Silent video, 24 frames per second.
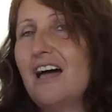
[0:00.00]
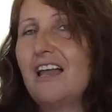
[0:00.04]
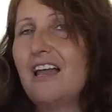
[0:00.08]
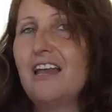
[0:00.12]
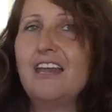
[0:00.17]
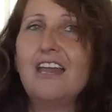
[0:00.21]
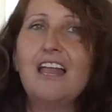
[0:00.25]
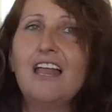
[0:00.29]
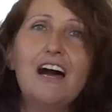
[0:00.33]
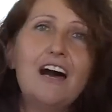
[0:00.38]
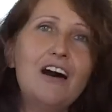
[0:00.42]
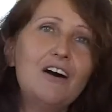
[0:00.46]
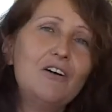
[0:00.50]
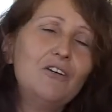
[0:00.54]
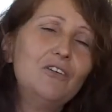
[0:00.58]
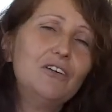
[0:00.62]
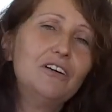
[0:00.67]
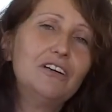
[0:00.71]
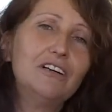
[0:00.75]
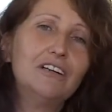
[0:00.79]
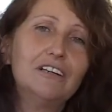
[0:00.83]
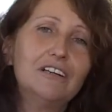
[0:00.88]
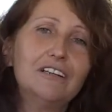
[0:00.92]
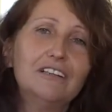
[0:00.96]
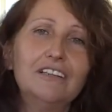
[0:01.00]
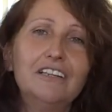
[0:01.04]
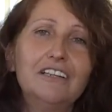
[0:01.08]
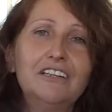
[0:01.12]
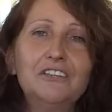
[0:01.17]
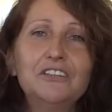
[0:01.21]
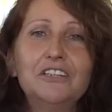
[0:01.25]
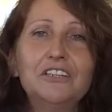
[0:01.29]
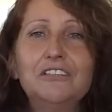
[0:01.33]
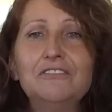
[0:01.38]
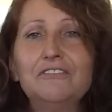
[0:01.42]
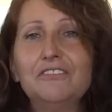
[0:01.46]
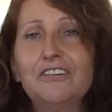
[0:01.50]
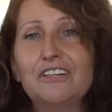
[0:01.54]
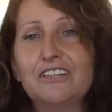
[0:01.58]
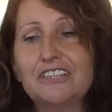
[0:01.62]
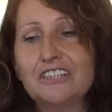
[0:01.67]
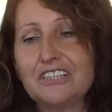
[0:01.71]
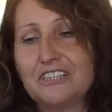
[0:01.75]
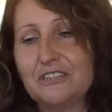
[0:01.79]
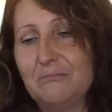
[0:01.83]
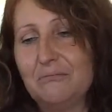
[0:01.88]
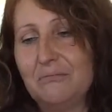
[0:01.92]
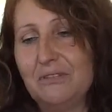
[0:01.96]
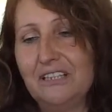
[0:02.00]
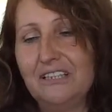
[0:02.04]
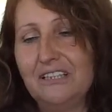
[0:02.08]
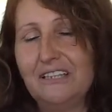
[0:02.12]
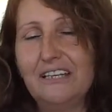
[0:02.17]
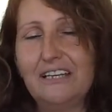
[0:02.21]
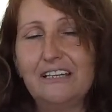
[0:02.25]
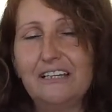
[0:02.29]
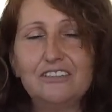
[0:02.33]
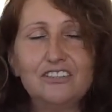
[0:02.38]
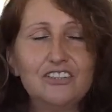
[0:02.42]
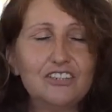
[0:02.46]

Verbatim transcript: allow the universe to be there.